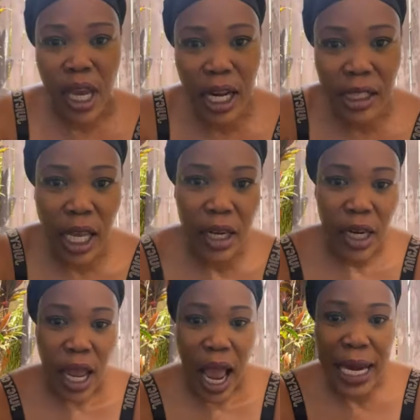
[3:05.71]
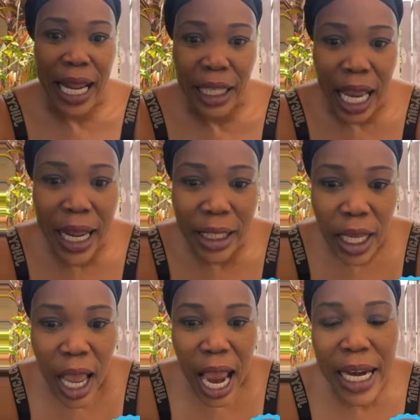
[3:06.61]
You understand? At that, at
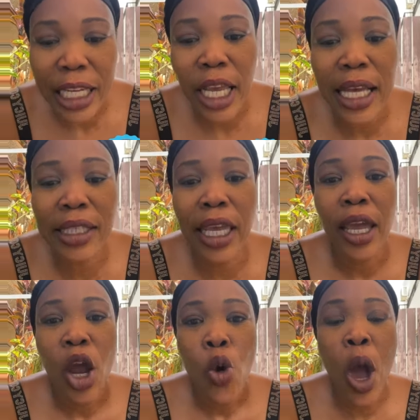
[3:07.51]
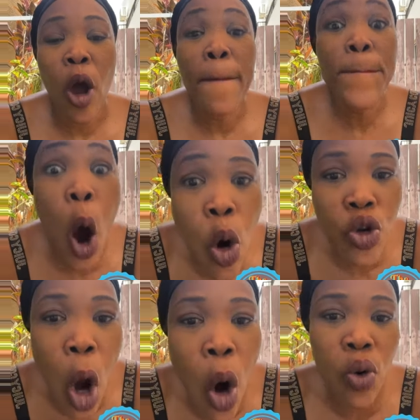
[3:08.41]
that, at that you say we are going to
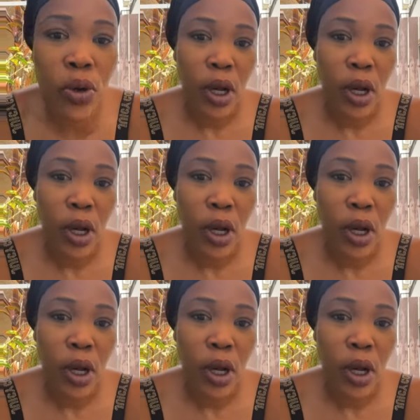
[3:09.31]
bow down